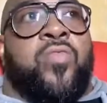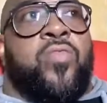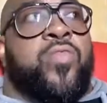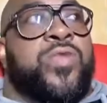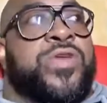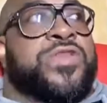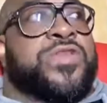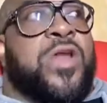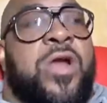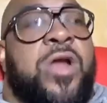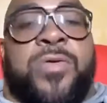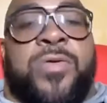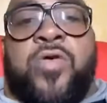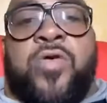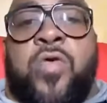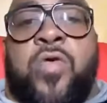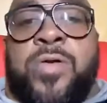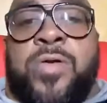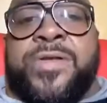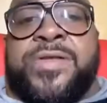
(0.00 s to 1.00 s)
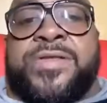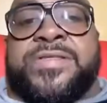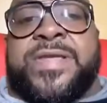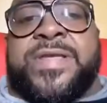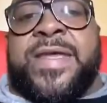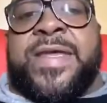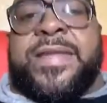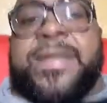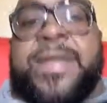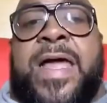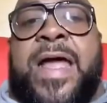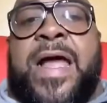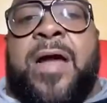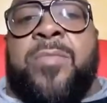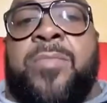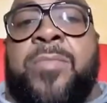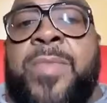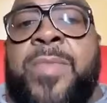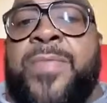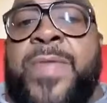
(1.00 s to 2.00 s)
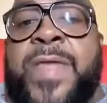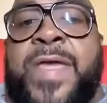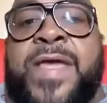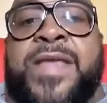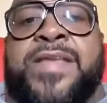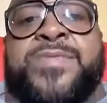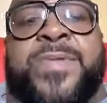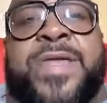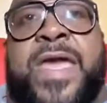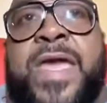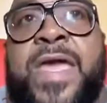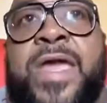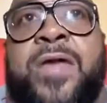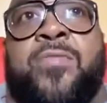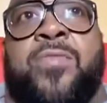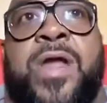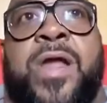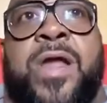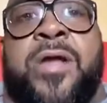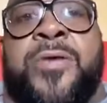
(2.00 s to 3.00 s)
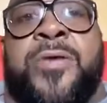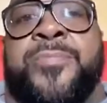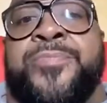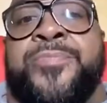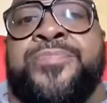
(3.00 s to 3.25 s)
we started recording the second album and things became where